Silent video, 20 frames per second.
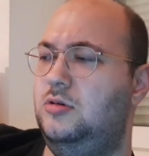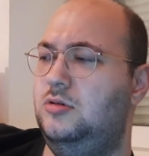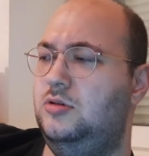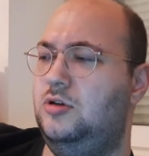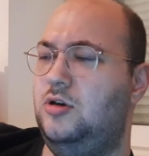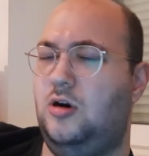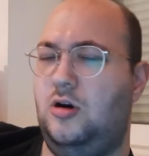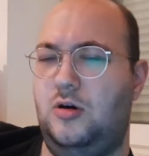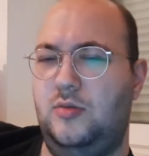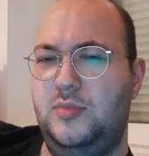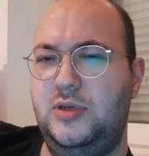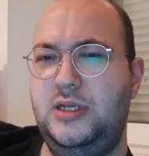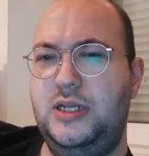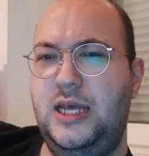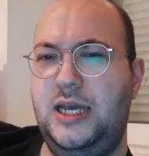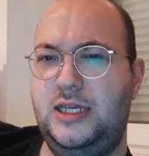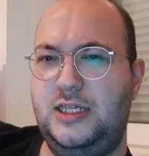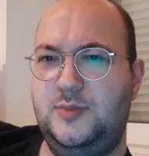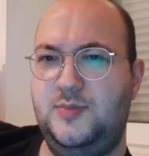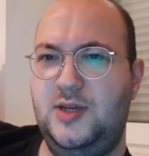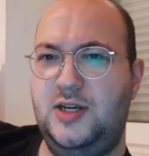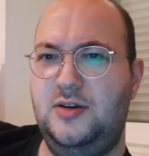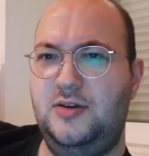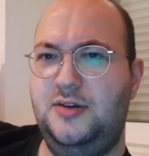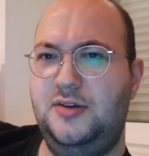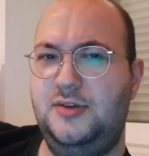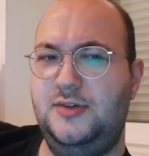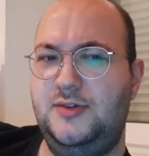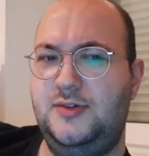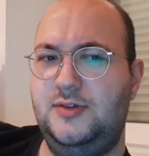common
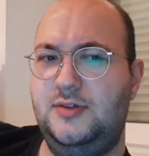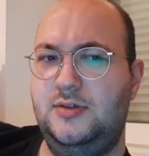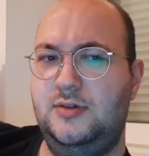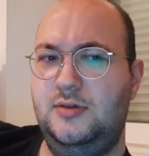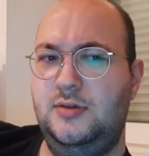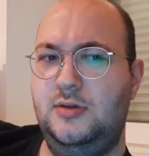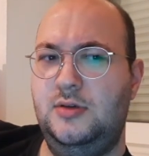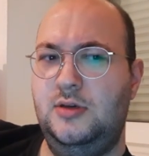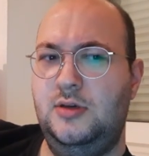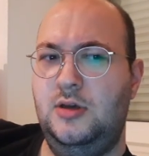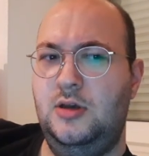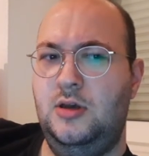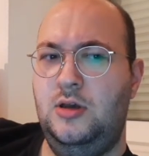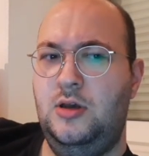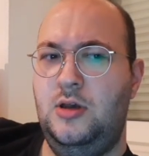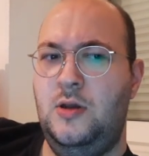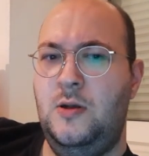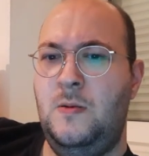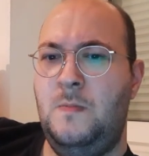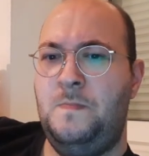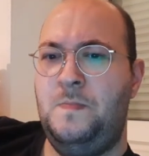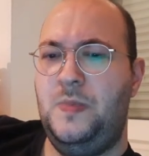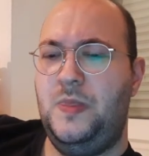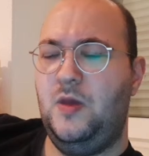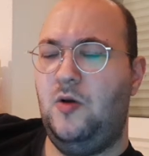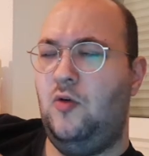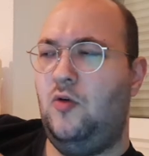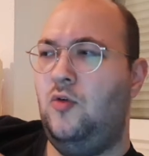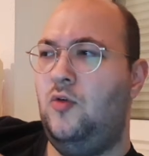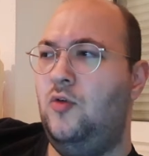experience,
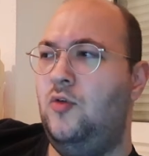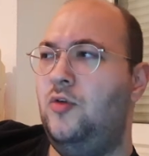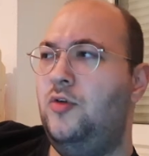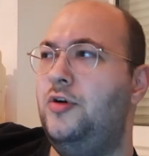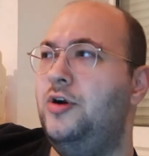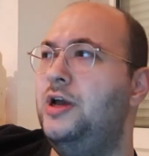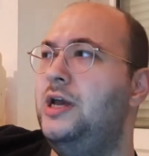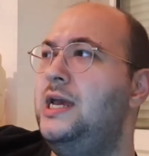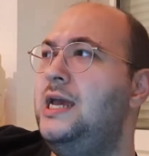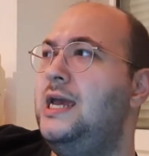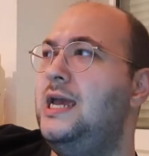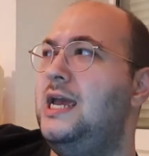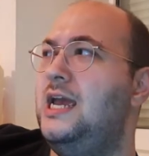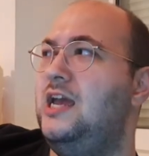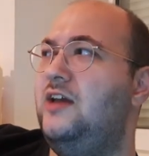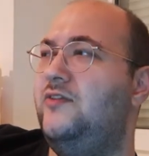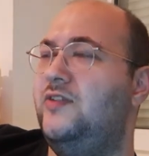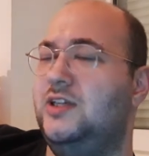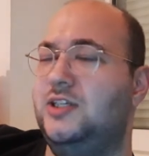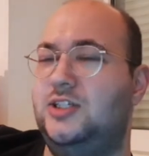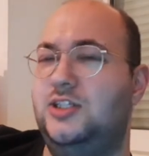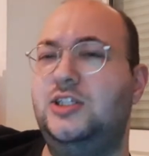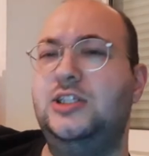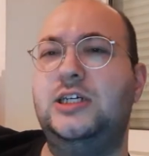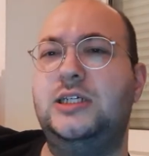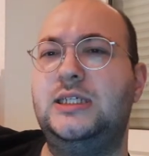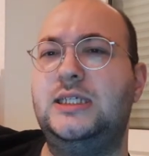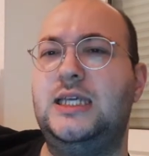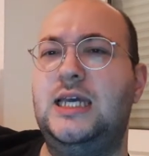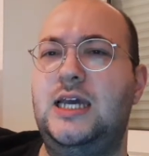or if it's
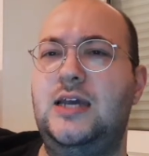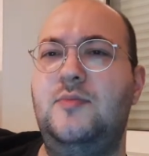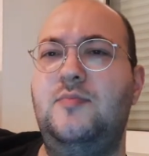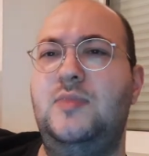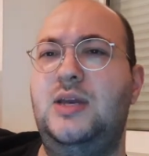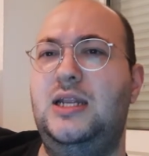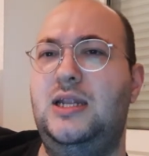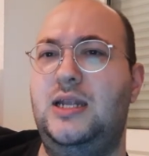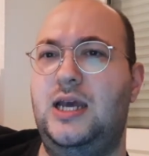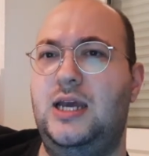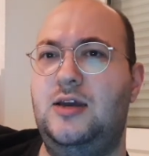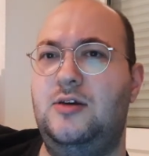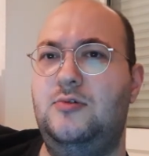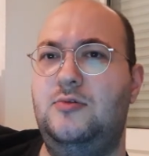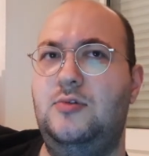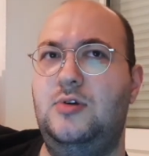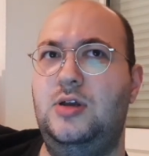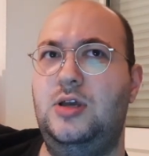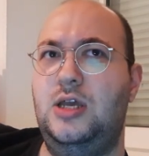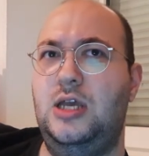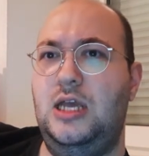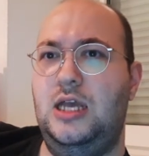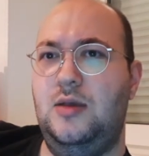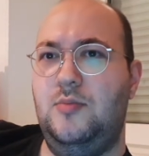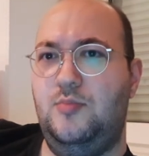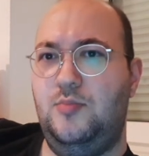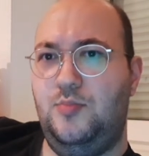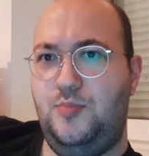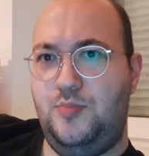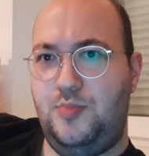just hit me now
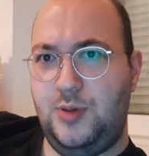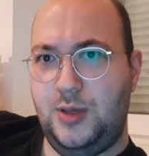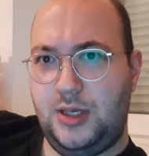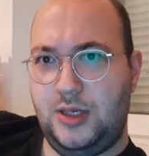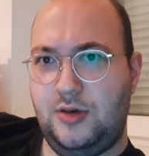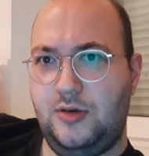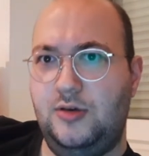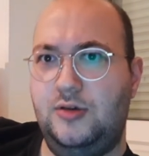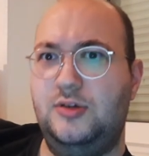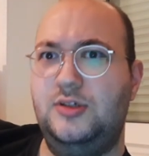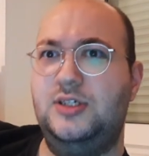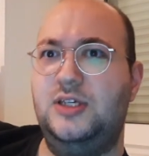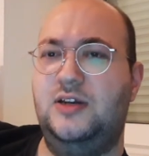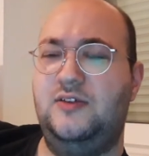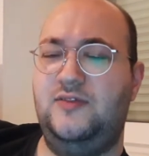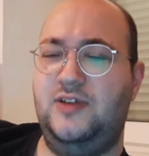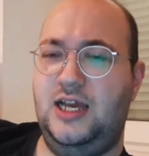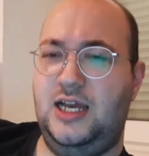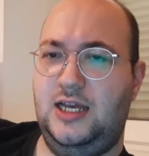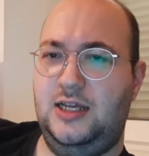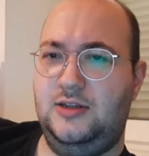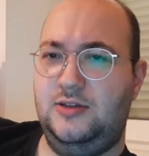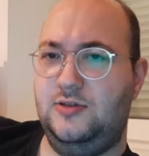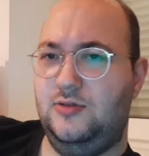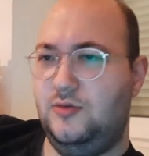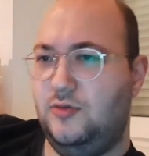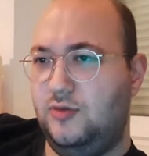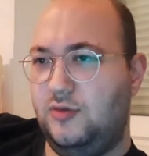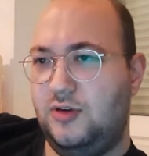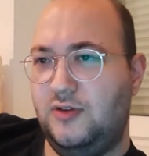because I've had
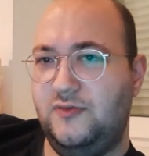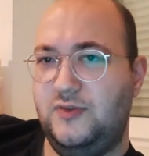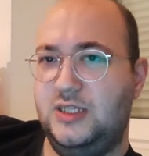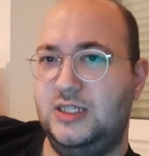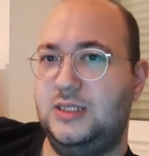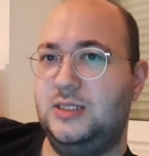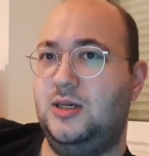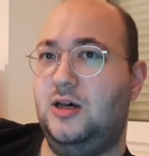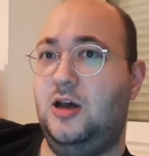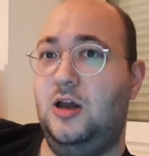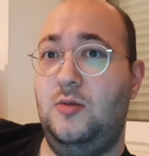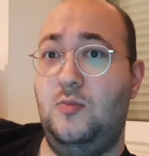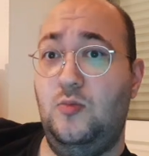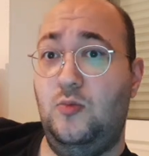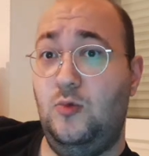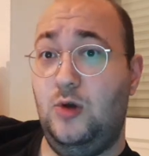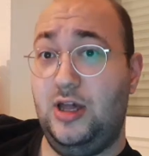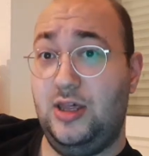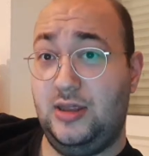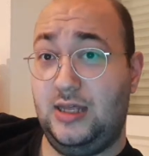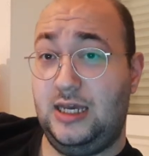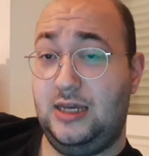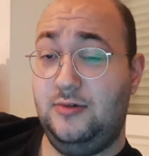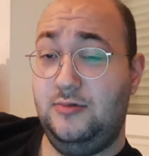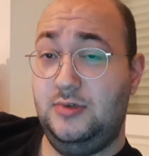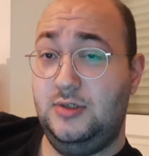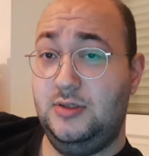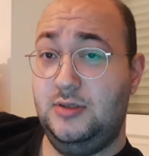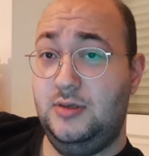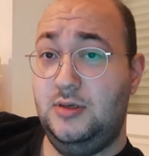all of this time
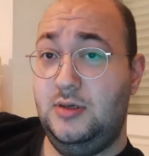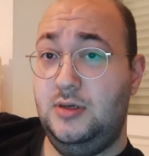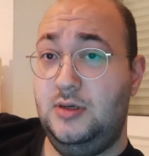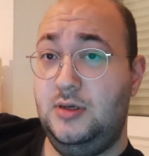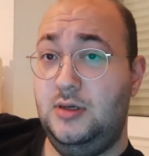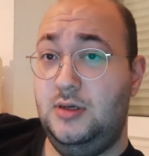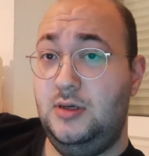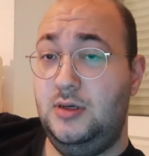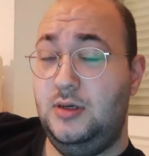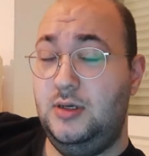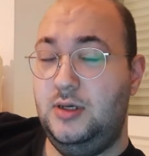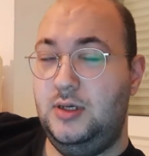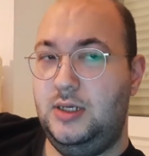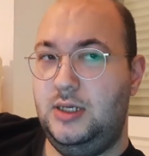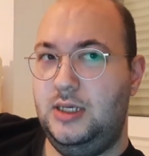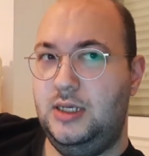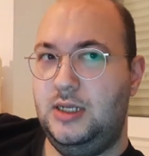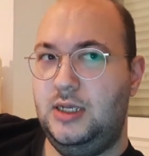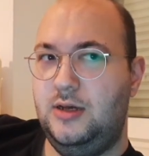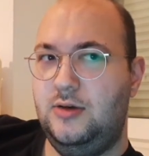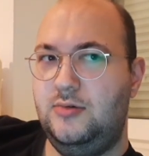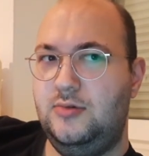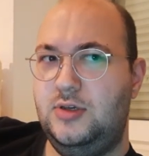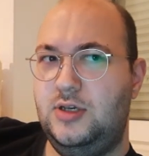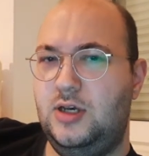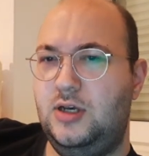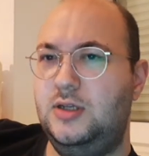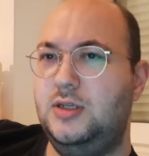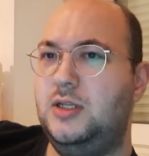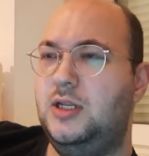without,
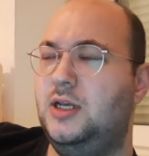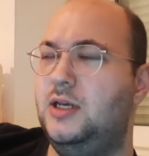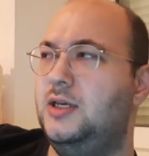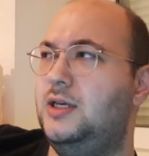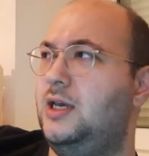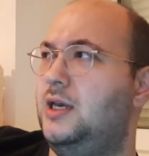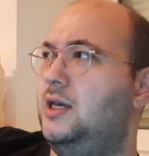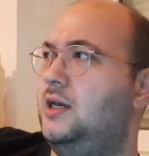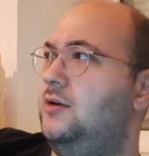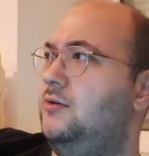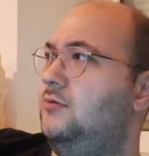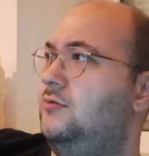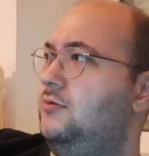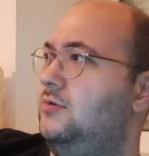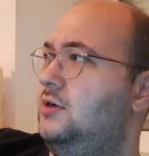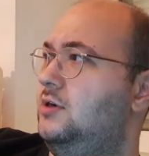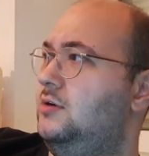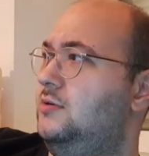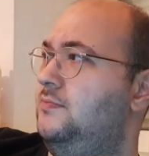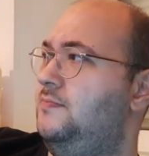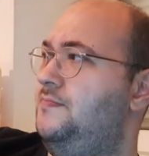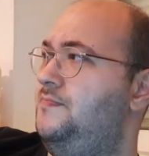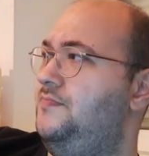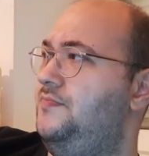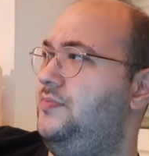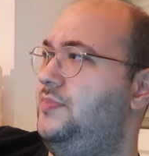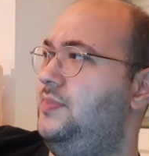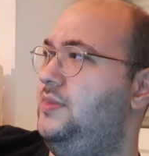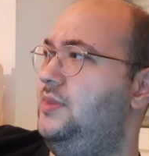kind of like how,